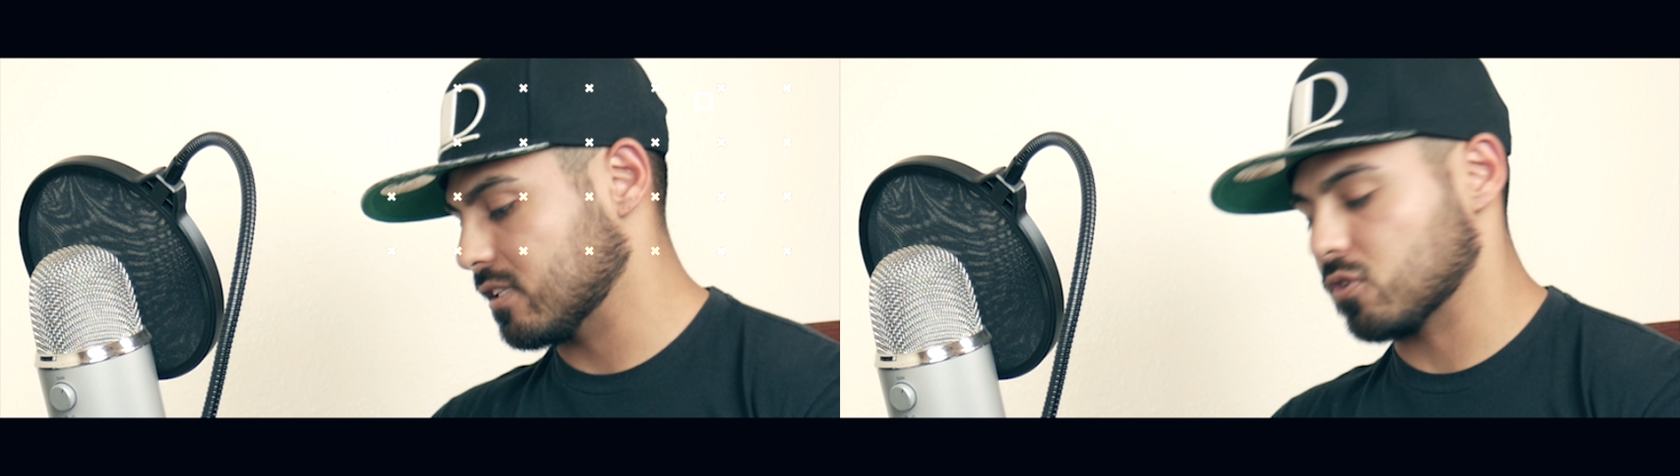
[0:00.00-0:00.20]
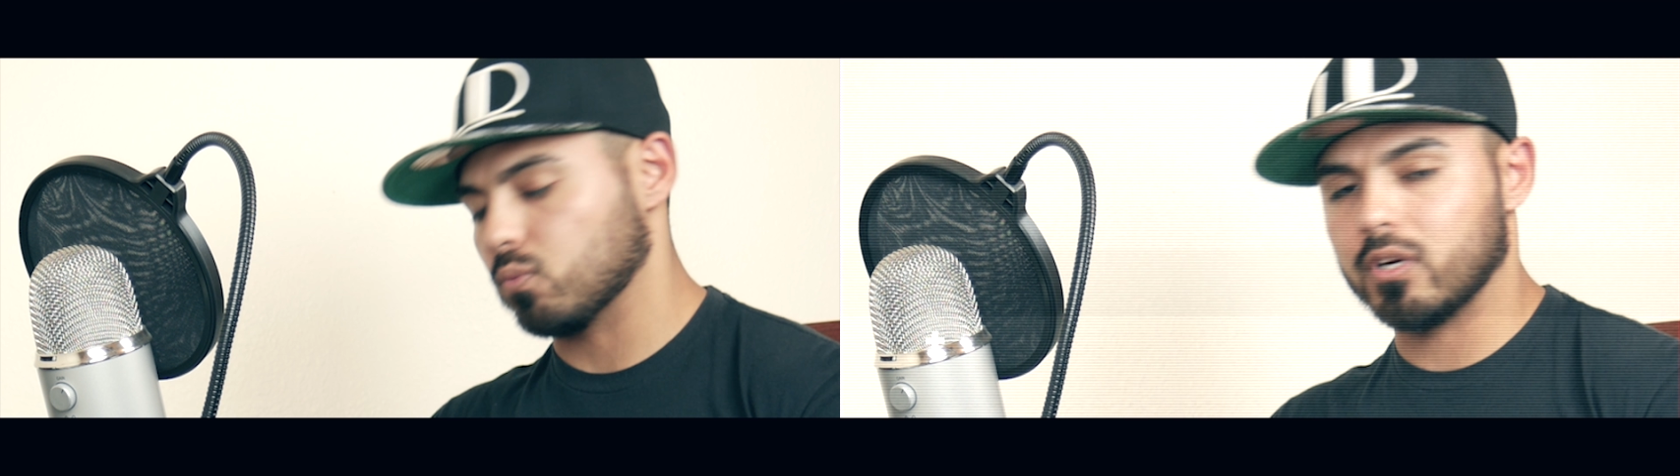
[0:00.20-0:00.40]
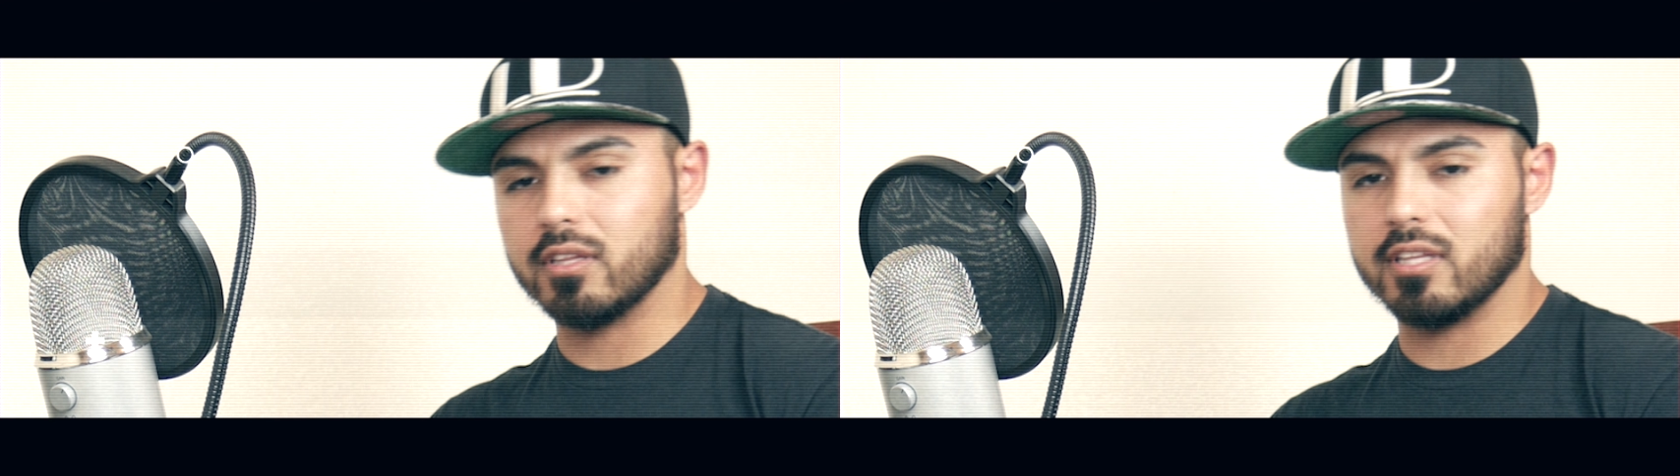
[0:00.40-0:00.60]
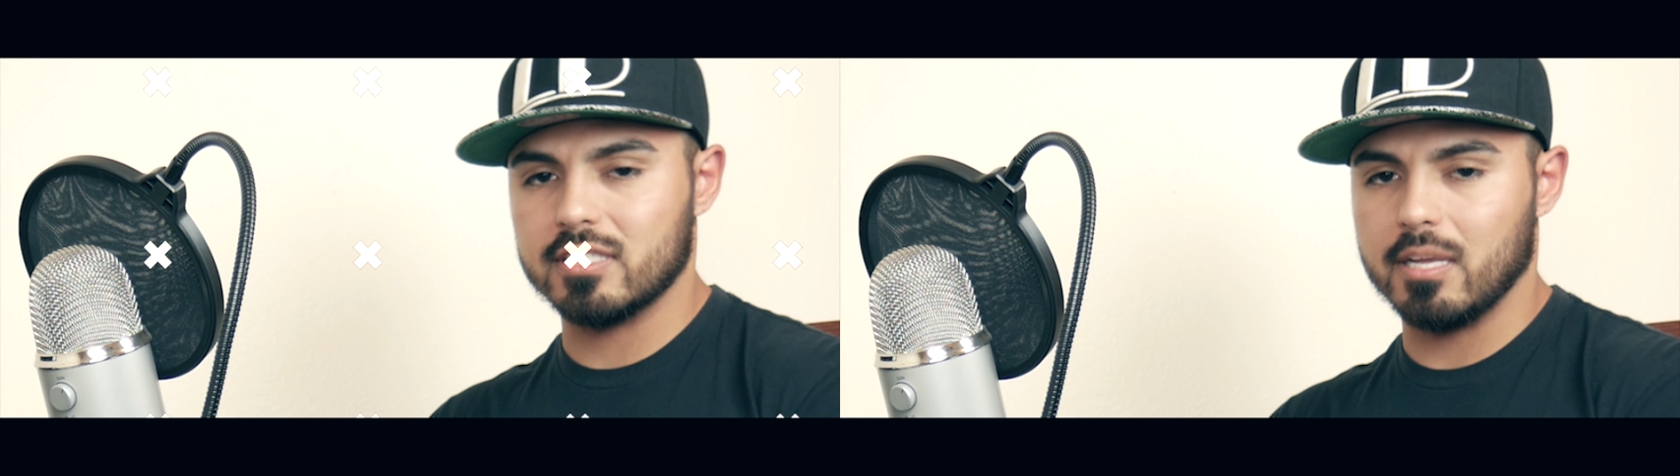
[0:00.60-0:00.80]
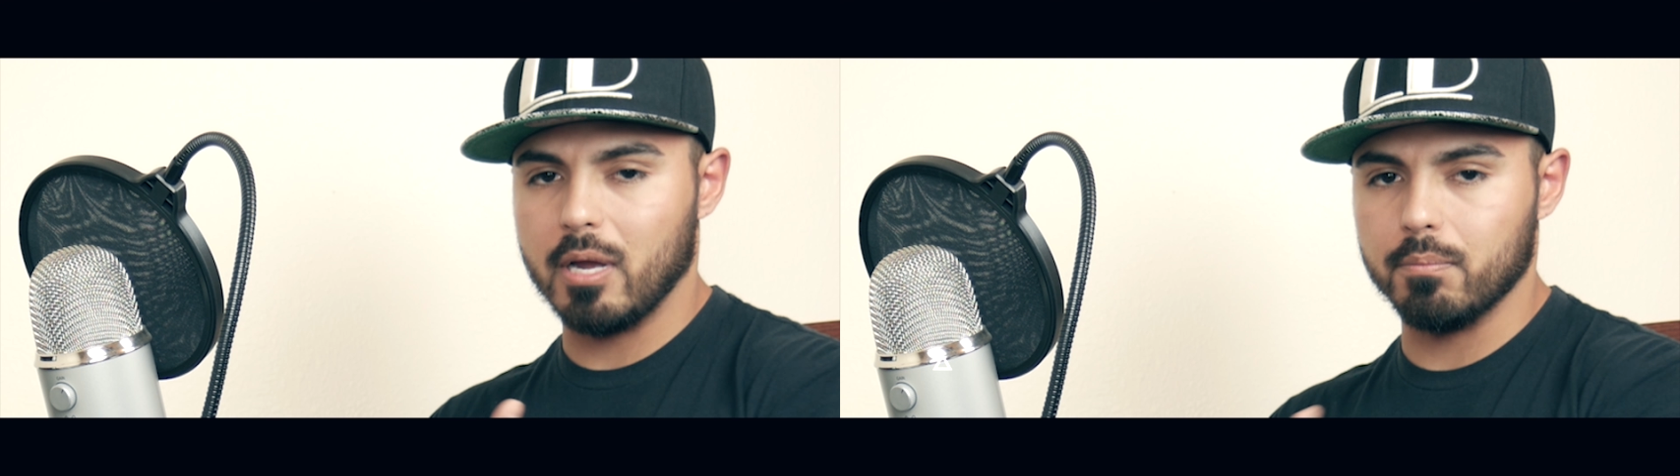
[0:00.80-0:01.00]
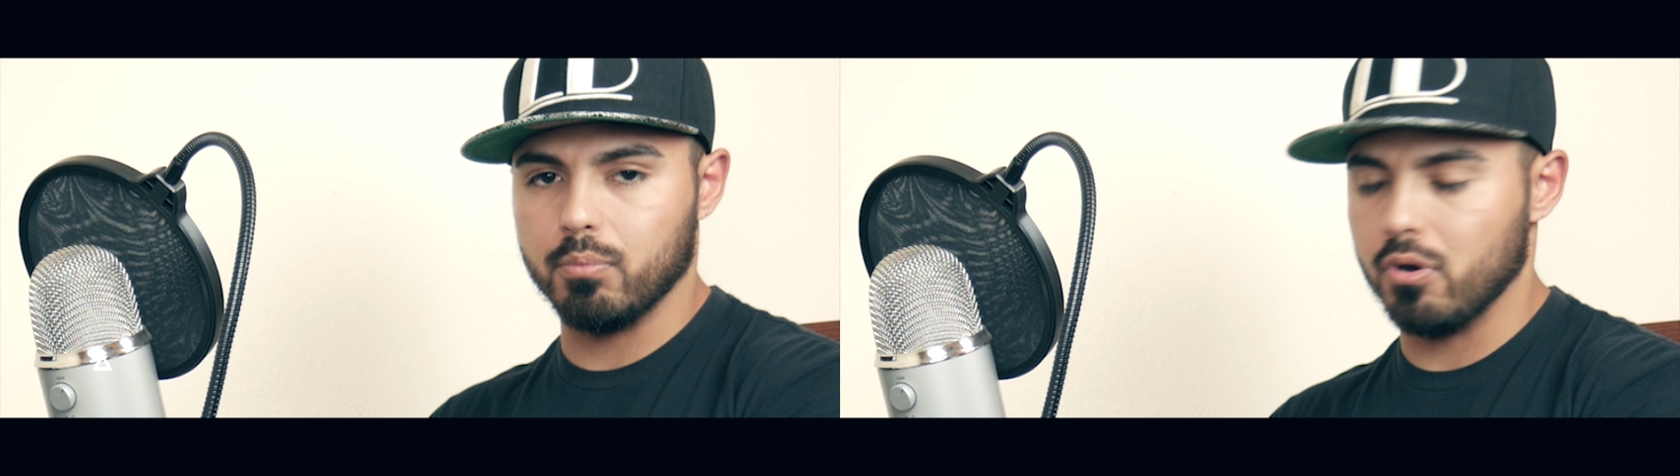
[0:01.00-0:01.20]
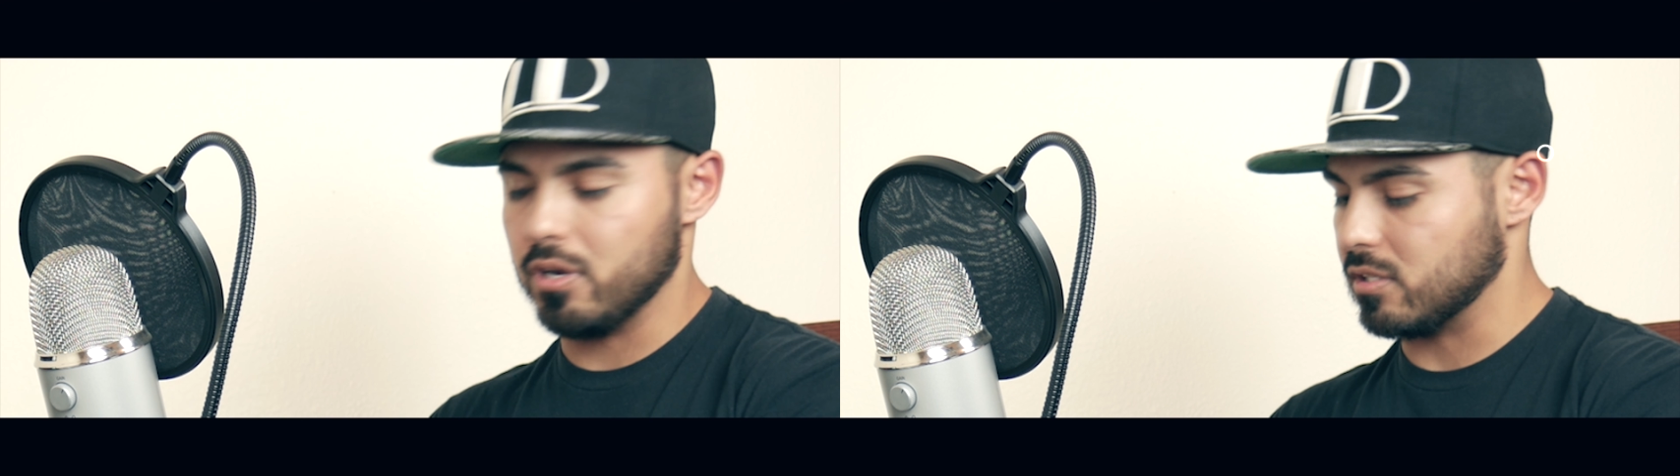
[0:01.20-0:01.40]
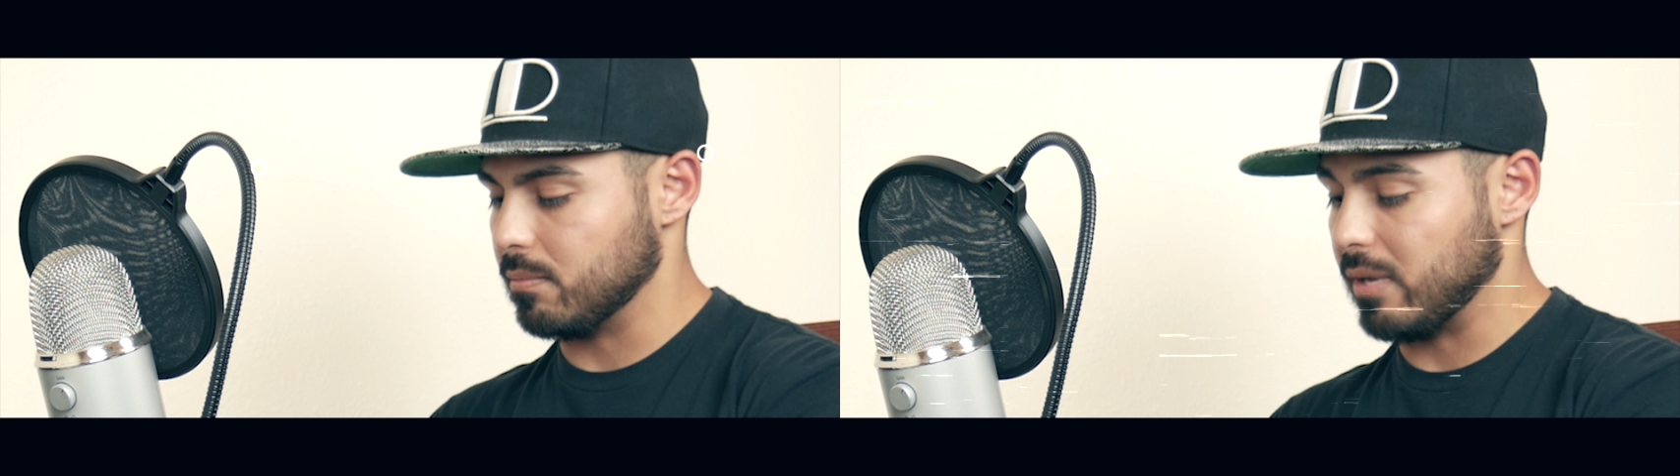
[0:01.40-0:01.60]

That's what Lifestyles